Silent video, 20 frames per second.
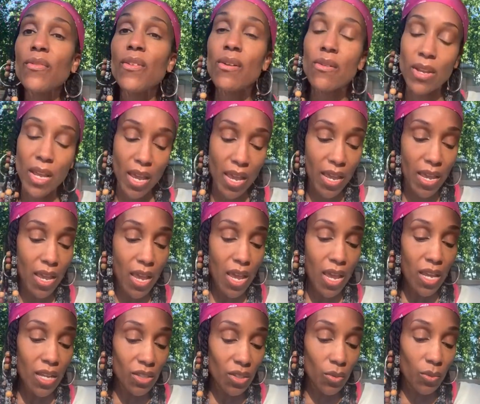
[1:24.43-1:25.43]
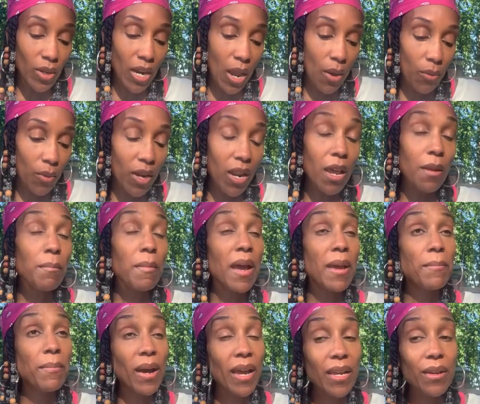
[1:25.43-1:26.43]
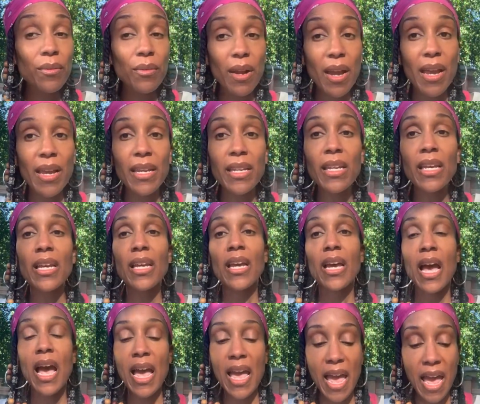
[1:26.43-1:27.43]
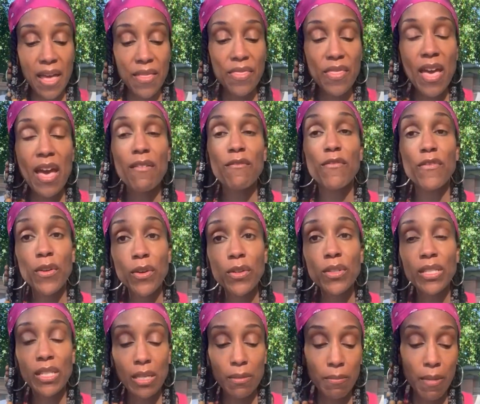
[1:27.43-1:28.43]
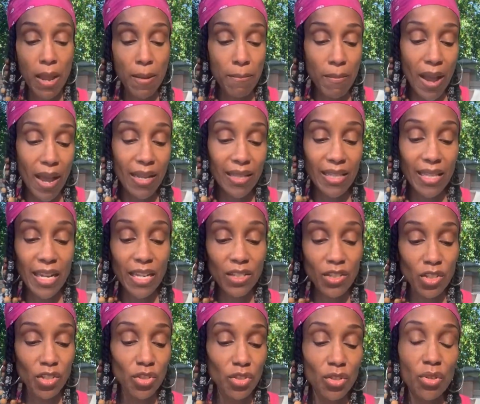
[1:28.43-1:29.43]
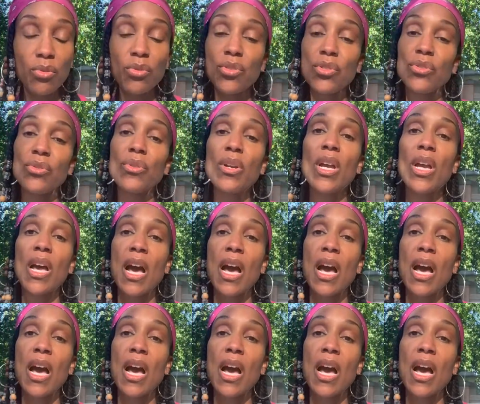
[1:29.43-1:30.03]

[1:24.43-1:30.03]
Okay, so when I went on my bike ride, I had that verse in my mind that I just showed you.